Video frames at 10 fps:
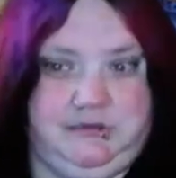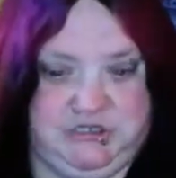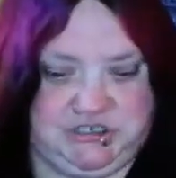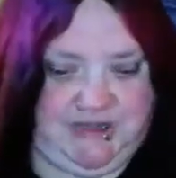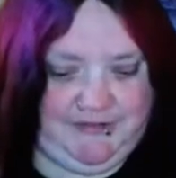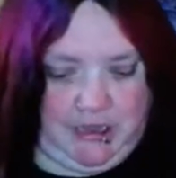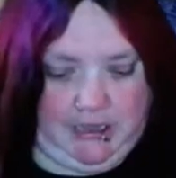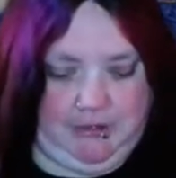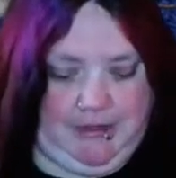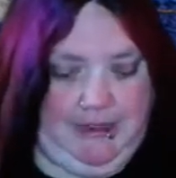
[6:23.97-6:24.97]
just haven't
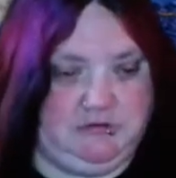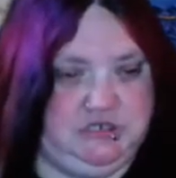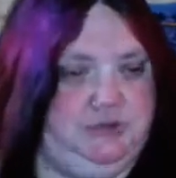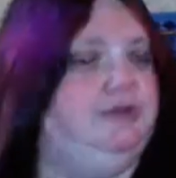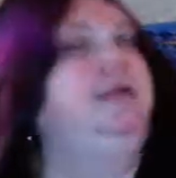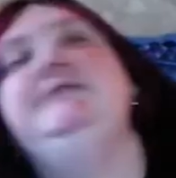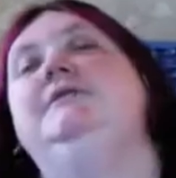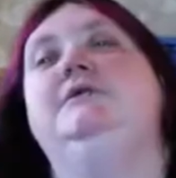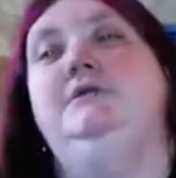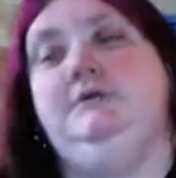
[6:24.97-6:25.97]
gotten around to it.
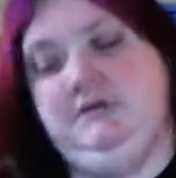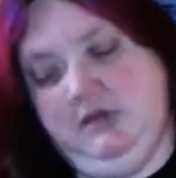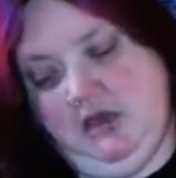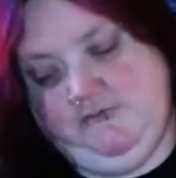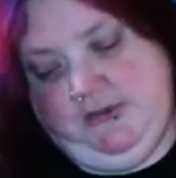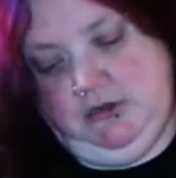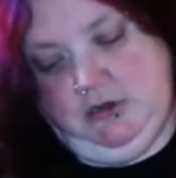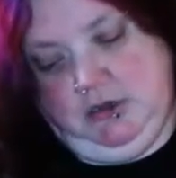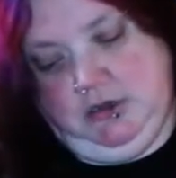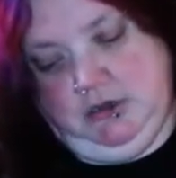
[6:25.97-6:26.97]
I've been
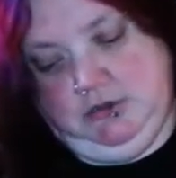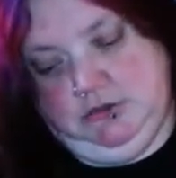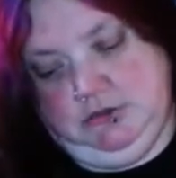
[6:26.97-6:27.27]
uh,